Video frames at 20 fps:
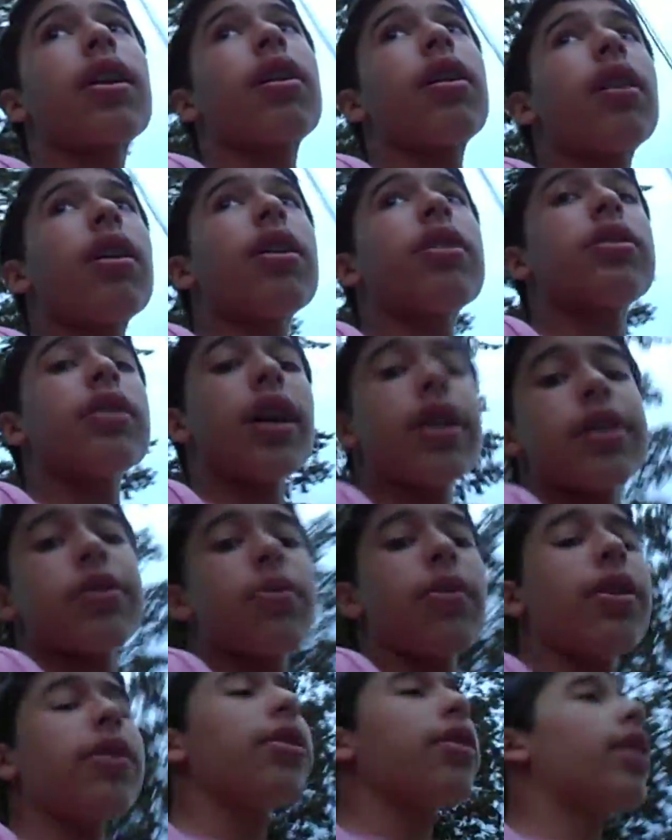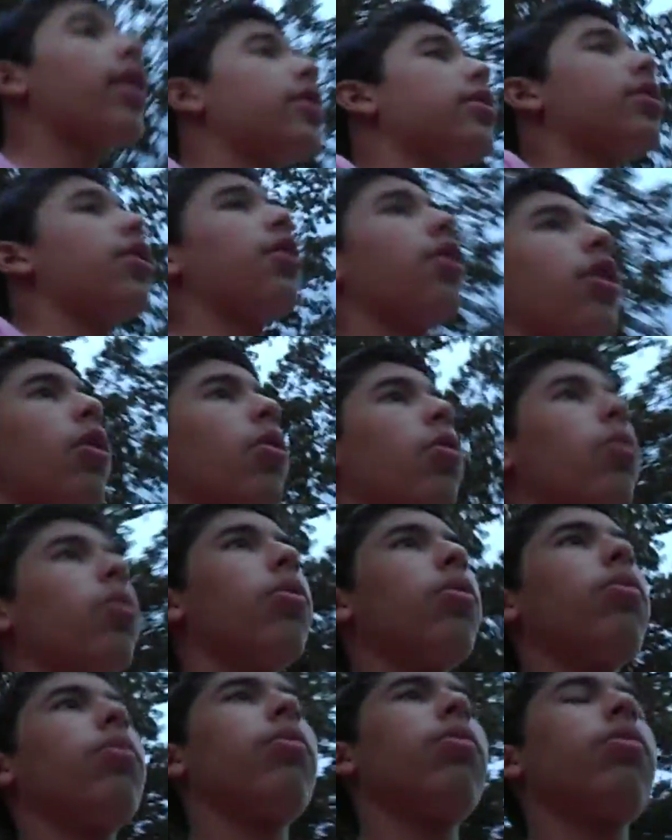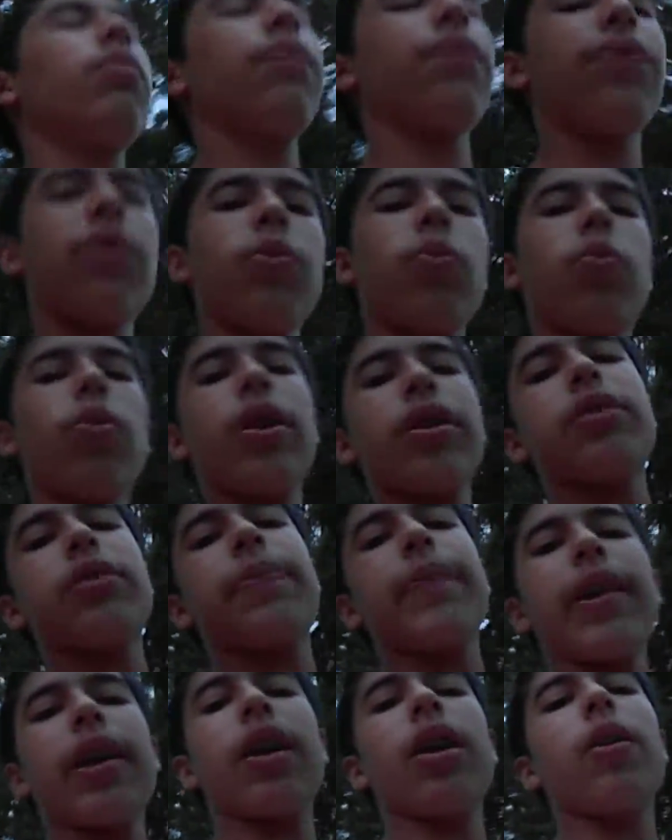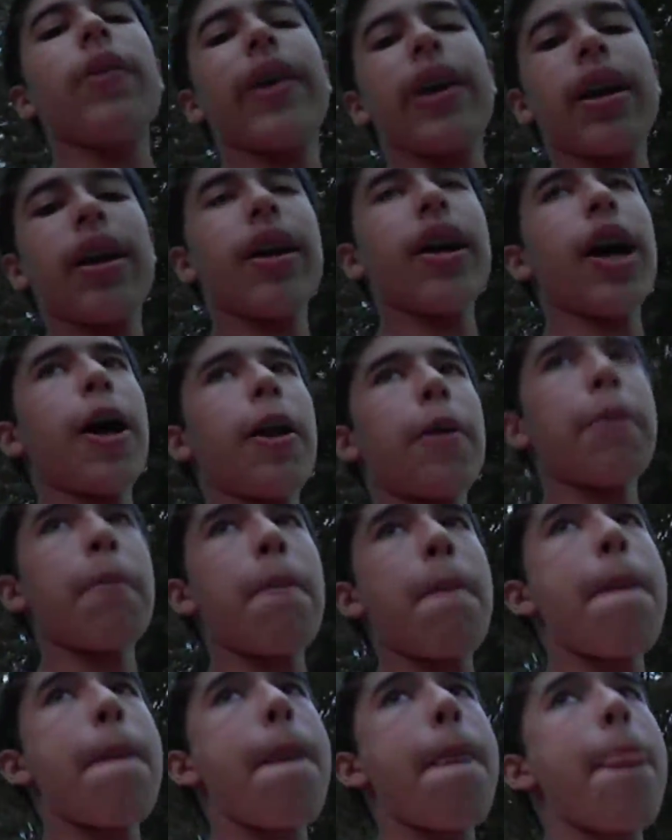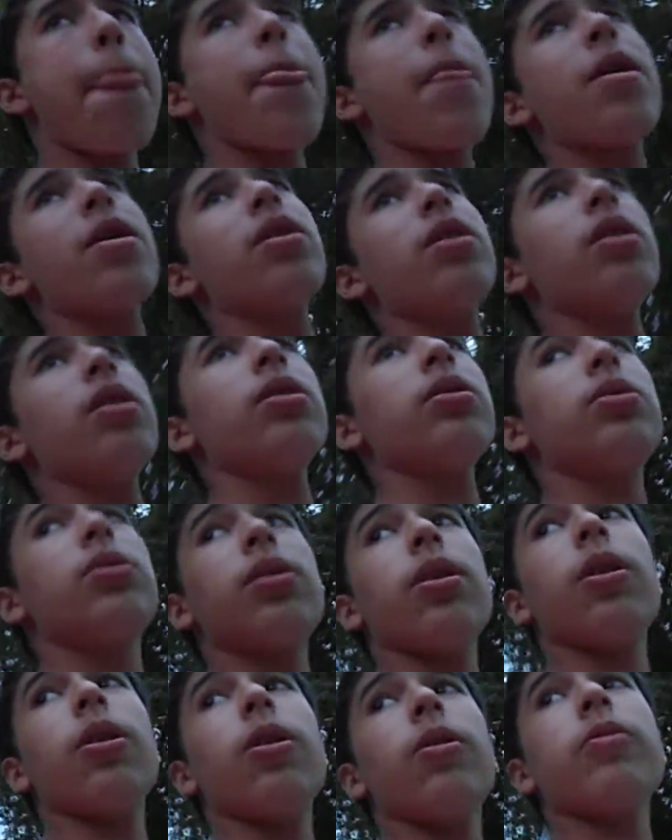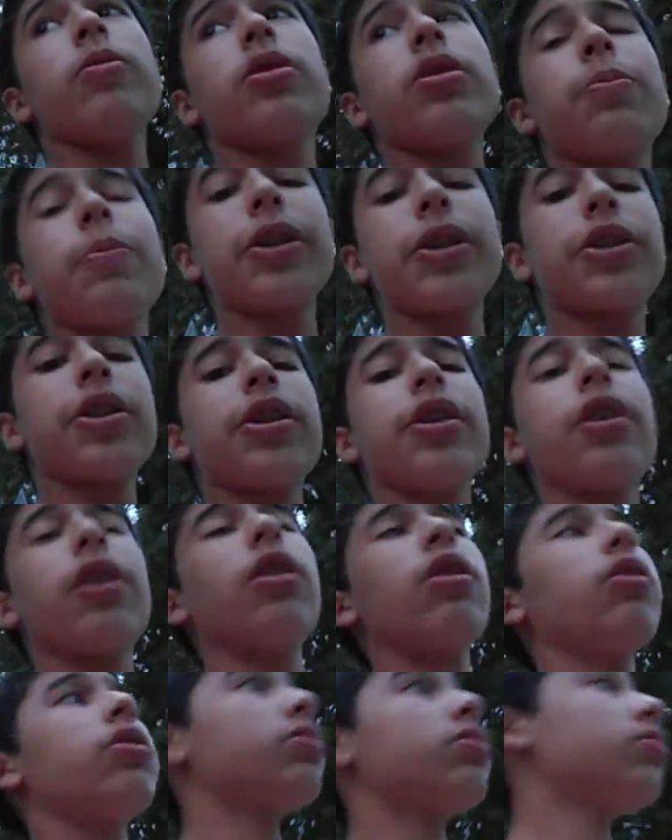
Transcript: of cars. I just wanted you guys to know what's been going on. So just make sure you go